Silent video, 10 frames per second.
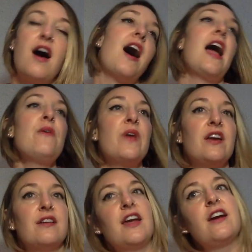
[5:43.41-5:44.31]
I
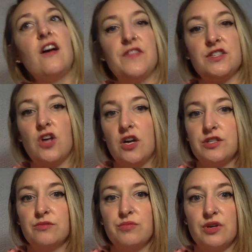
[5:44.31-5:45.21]
went and I got this
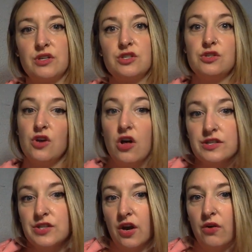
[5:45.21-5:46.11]
awesome book
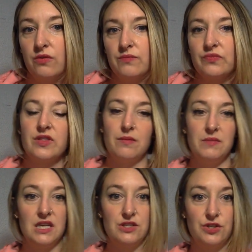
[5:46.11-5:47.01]
also, the
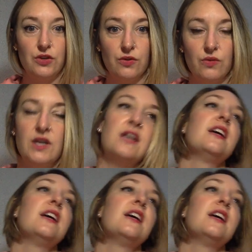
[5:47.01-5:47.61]
me too.